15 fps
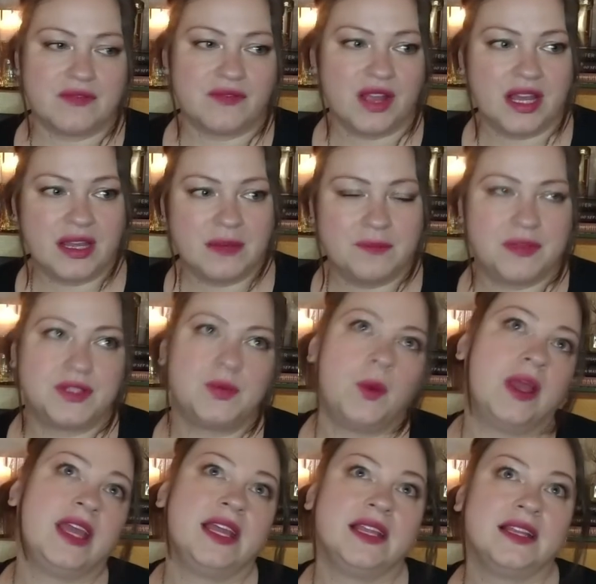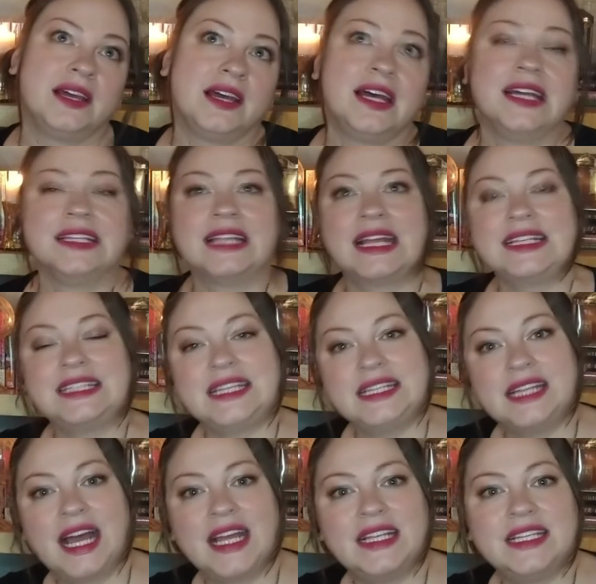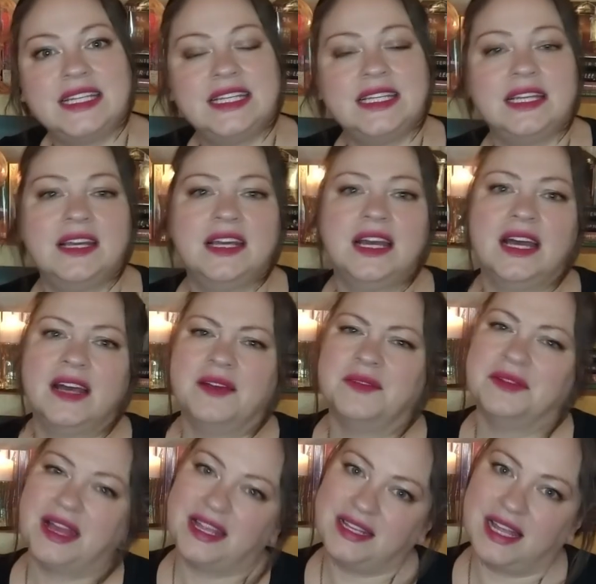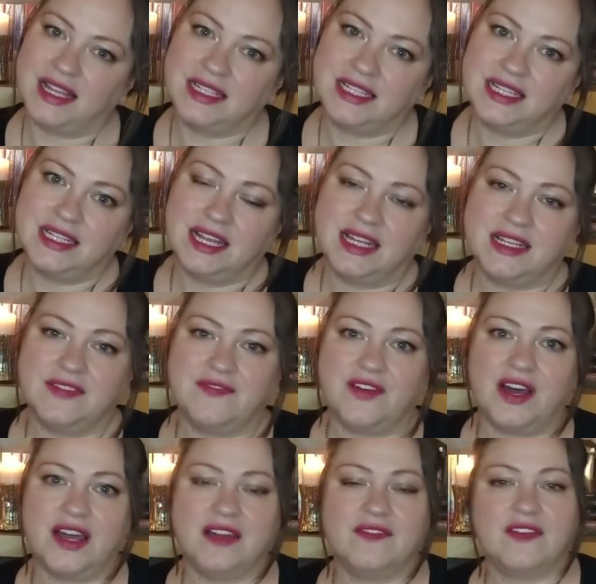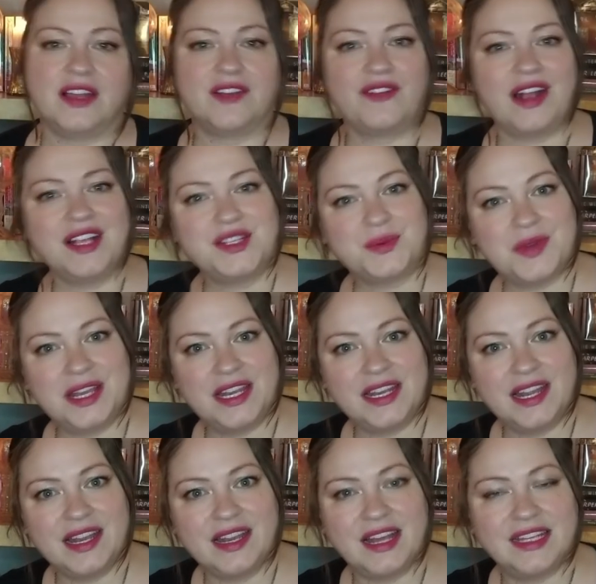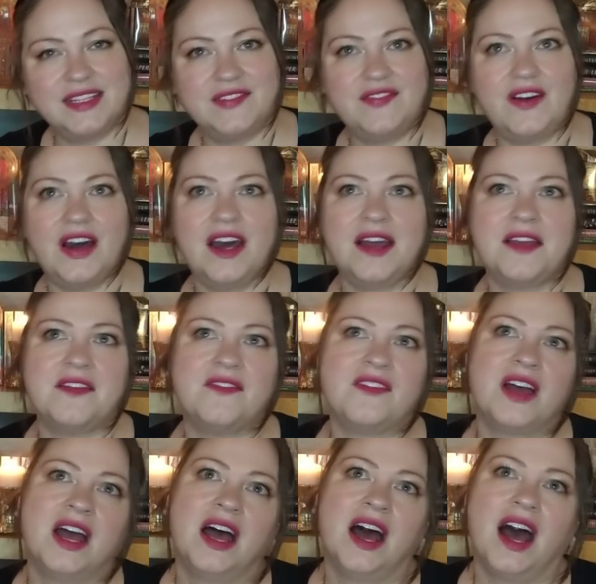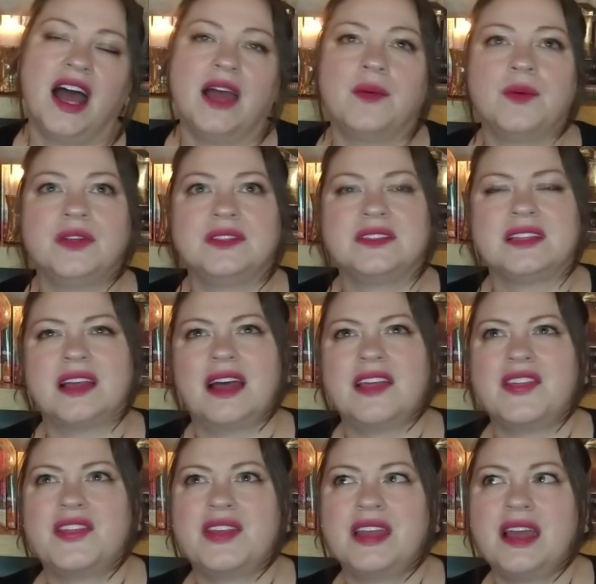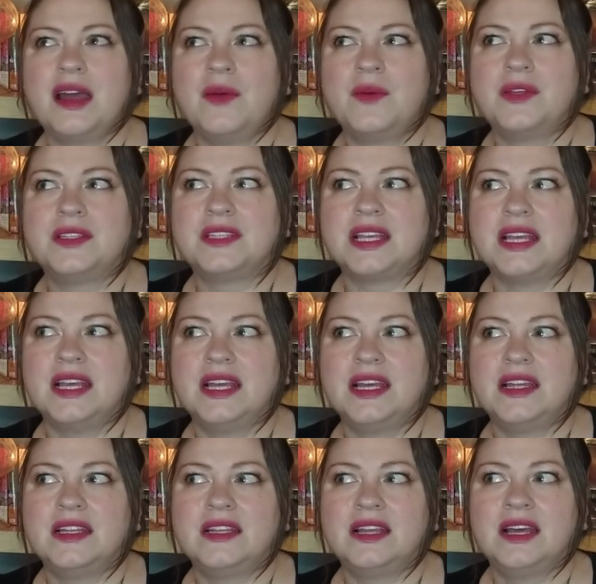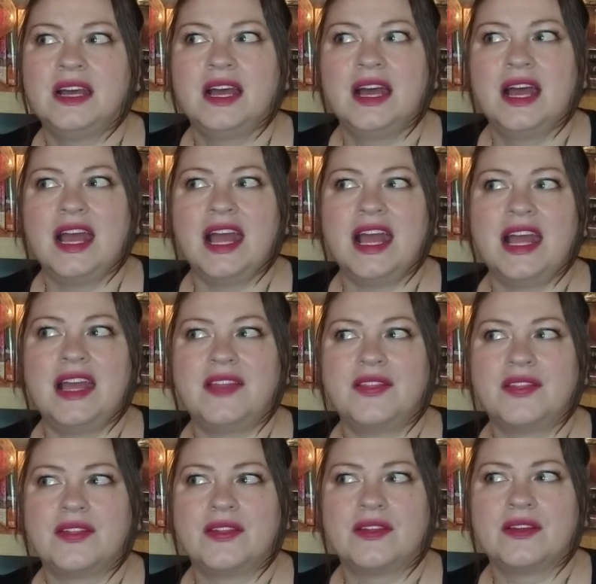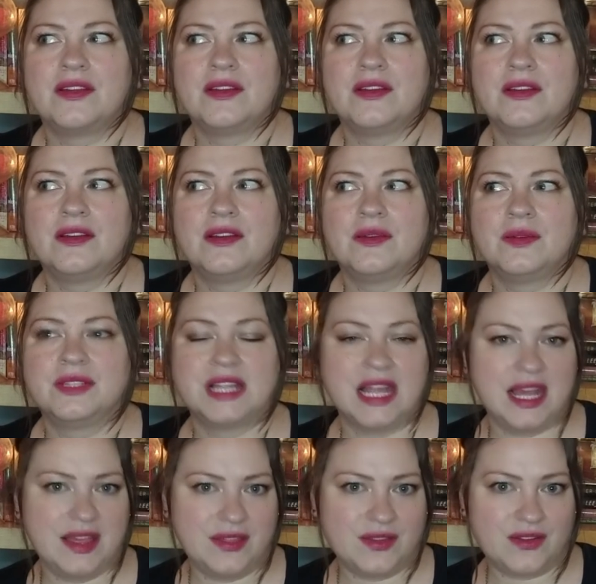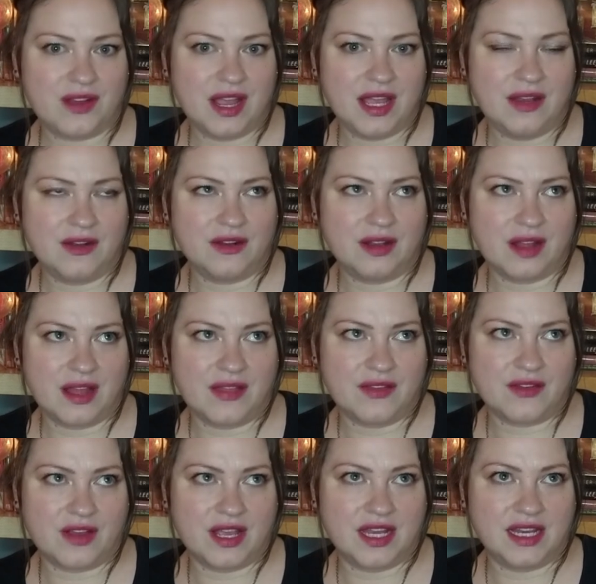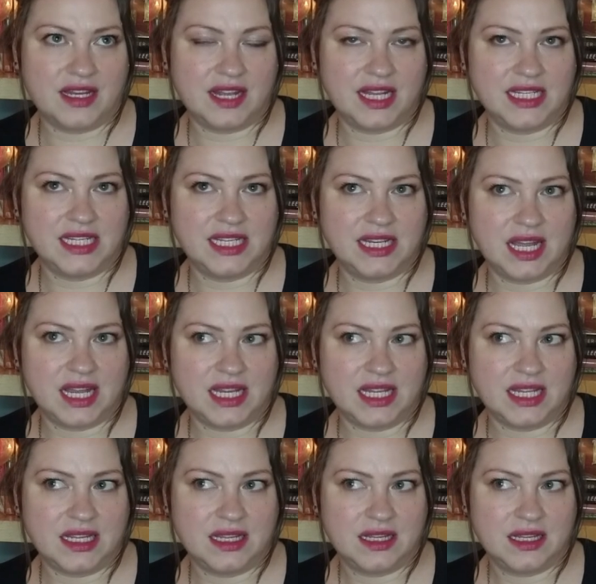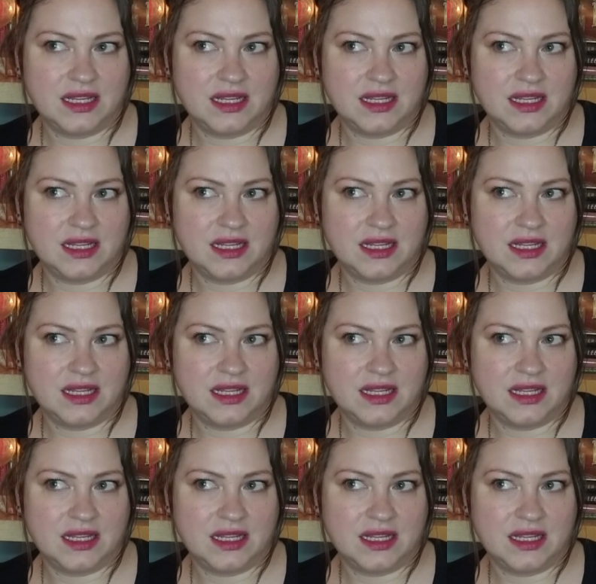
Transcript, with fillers: I read between nineteen ninety and nineteen ninety-five. I graduated in ninety-five. I was, I think I was in eighth, was it eighth grade or ninth grade in nineteen ninety?